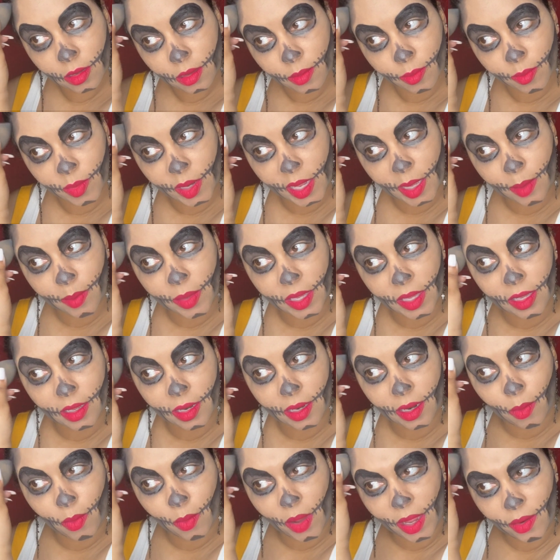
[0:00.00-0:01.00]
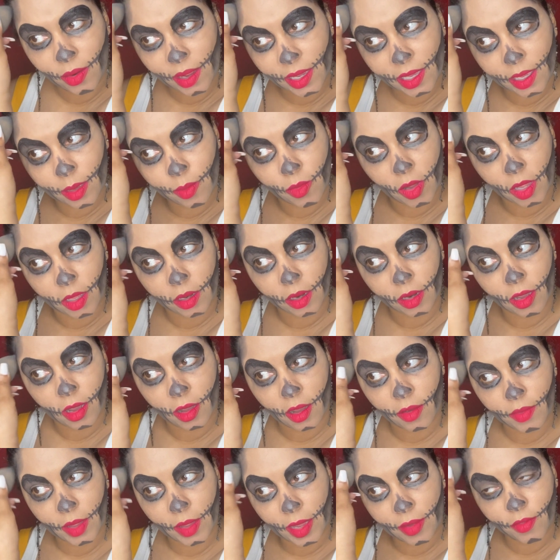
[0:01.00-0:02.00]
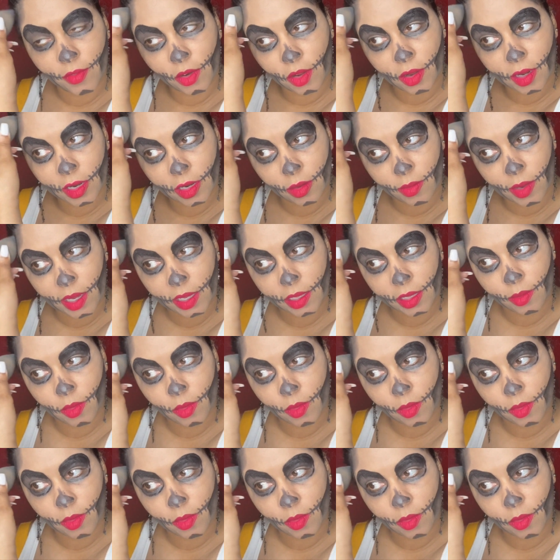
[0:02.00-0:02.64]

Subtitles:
Black bean. Why do I keep calling it coffee? I have no idea why I keep